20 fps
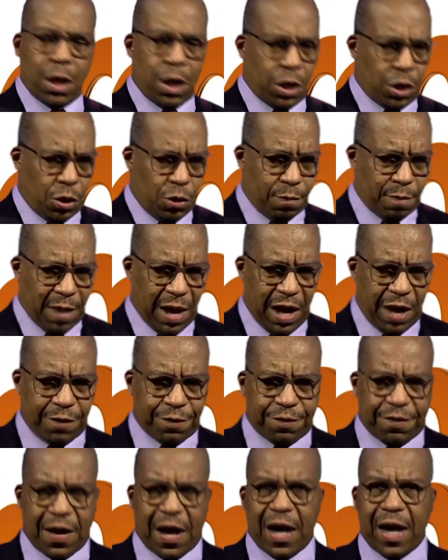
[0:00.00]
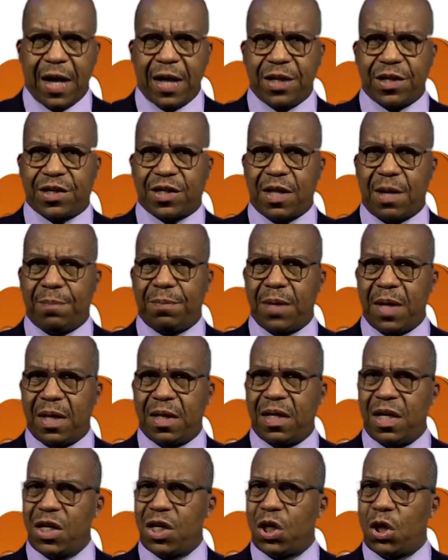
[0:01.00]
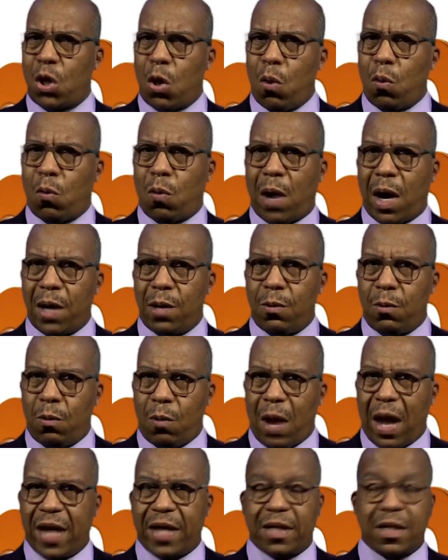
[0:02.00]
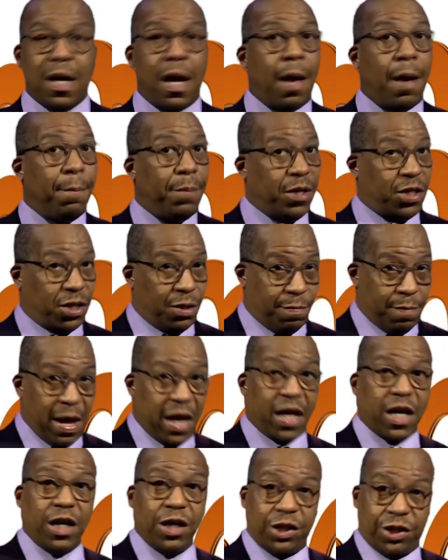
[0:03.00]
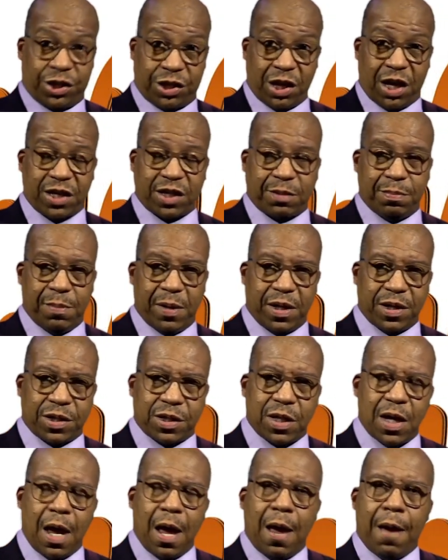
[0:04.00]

You may find something didn't go quite right, but you make adjustments.